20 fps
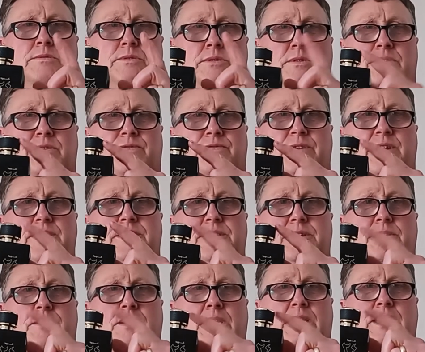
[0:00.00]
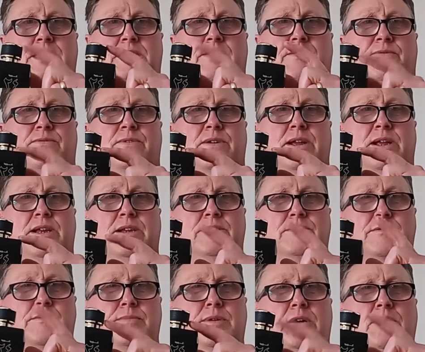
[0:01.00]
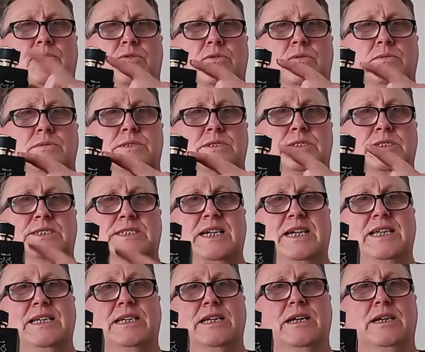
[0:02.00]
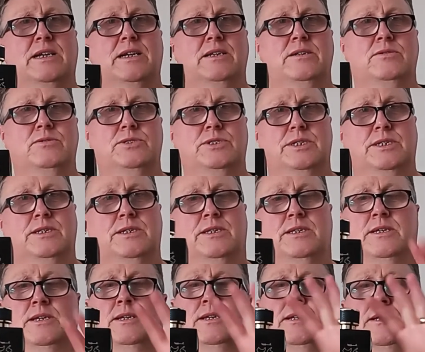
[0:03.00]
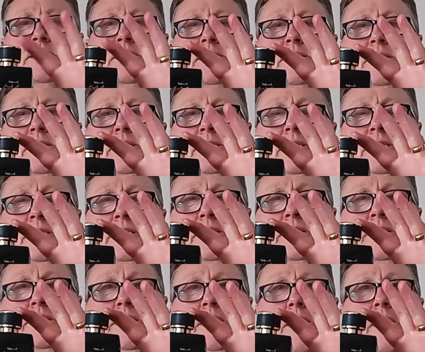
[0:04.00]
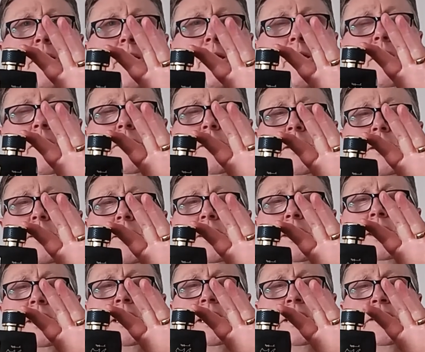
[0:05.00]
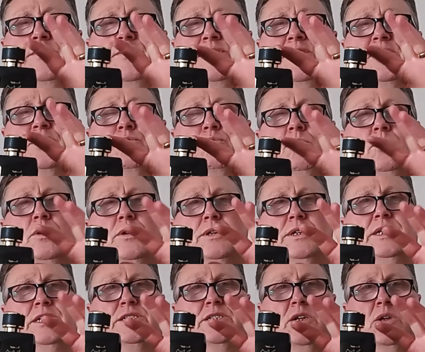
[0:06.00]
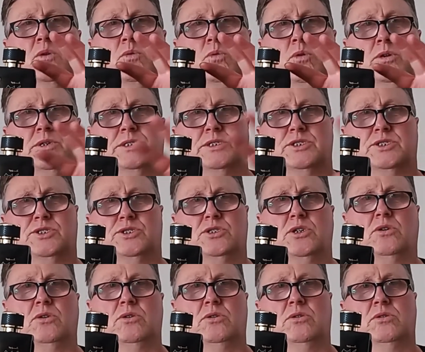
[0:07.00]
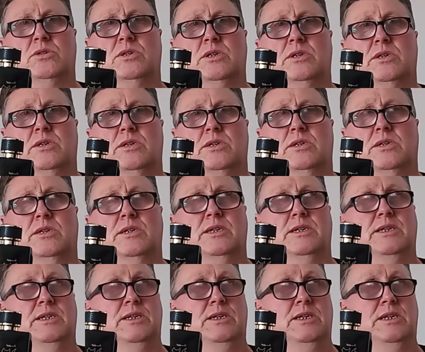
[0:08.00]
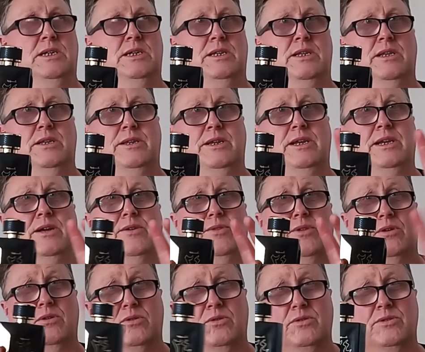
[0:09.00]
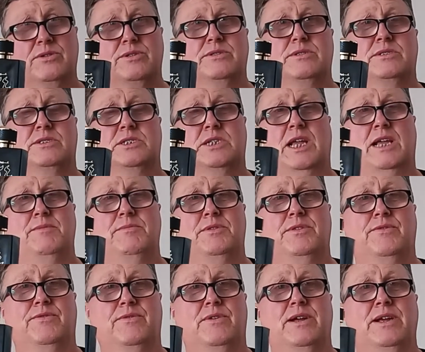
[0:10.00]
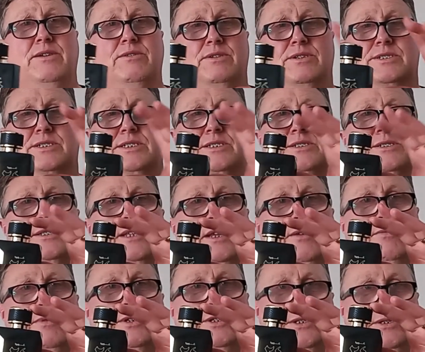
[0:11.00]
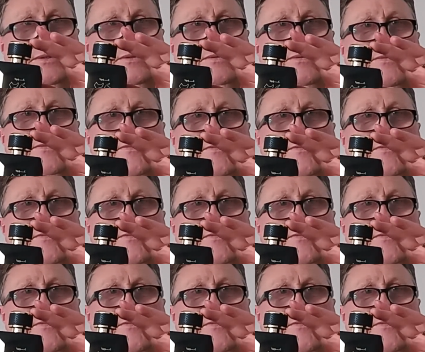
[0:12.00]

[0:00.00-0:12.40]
another friend who collected fragrances. We both come to the same conclusion. Uh, this one isn't quite as dark in the, you know the long term of the fragrance as the original.